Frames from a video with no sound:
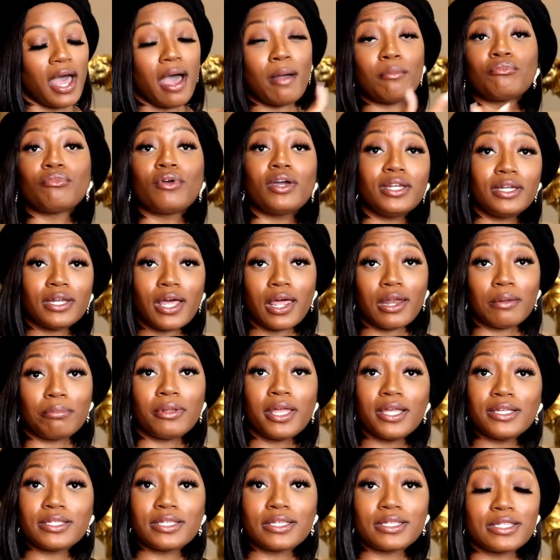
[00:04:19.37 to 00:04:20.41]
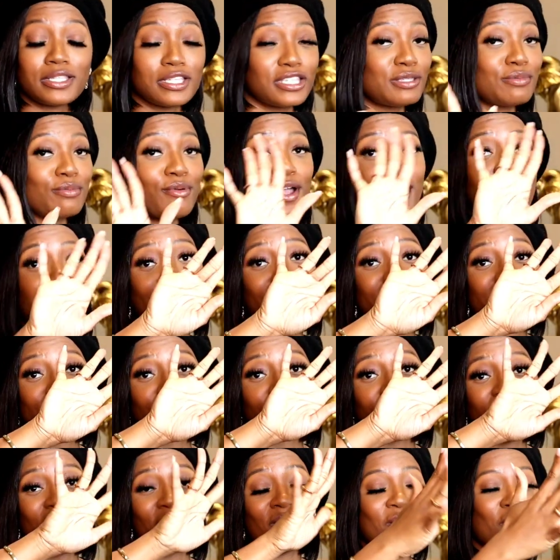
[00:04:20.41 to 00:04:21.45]
I'm running out of places to spray. I'm gonna
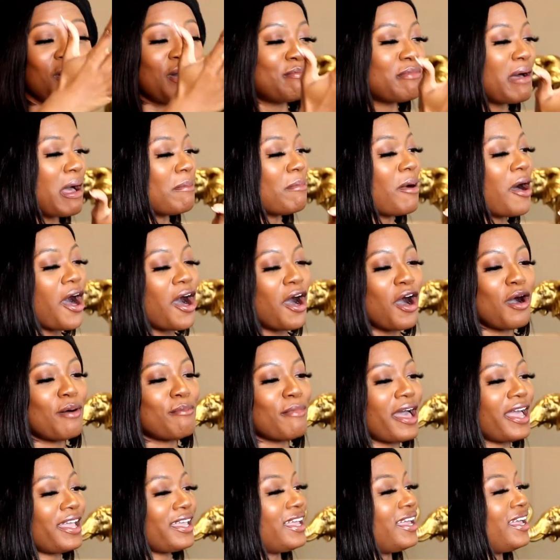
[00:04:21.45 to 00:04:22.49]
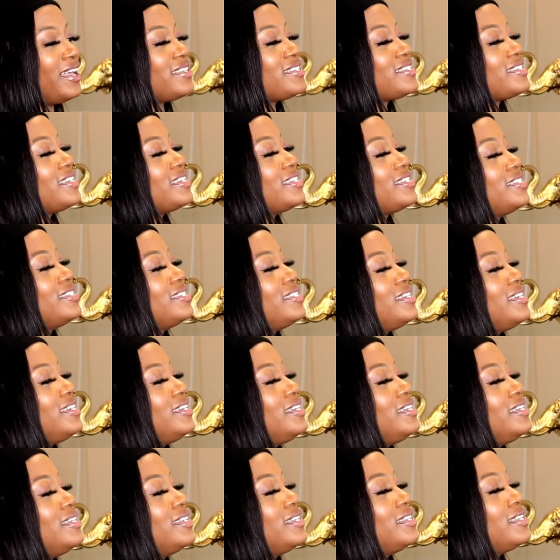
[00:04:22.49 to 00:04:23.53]
spray her on my palm, I guess, to
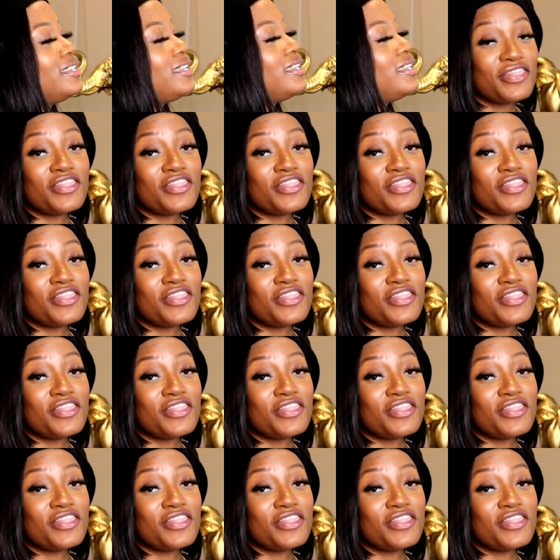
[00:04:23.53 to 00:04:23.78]
see.